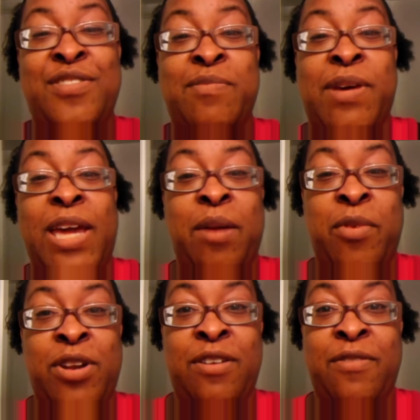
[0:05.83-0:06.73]
using my
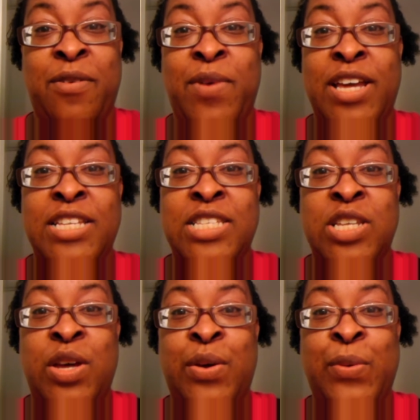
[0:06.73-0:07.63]
camera a different way.
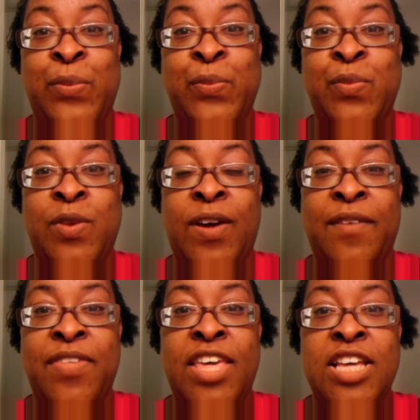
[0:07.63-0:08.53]
So,
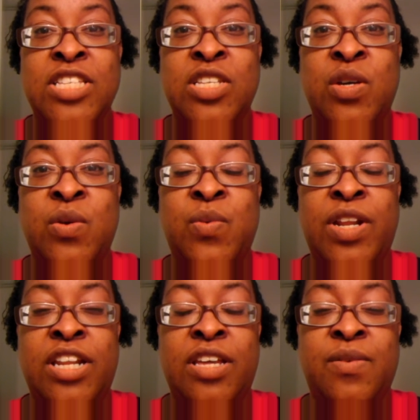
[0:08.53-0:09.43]
okay. So
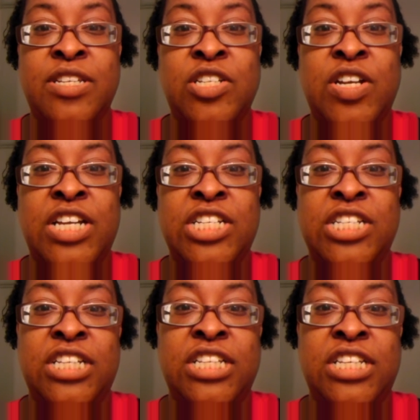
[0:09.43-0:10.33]
what I did was I tried
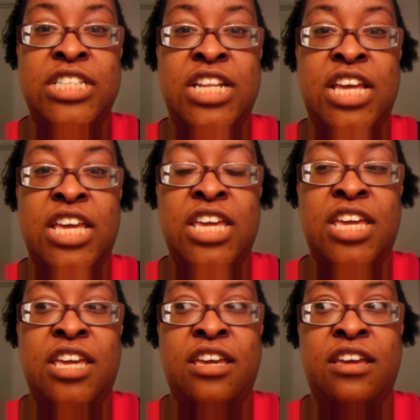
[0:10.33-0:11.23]
shingling today,
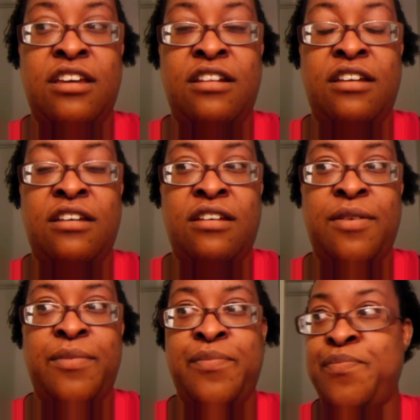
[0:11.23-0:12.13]
and
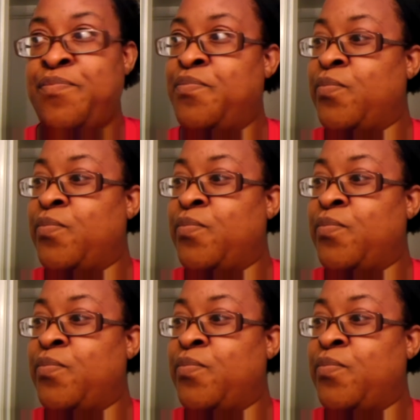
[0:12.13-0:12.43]
um,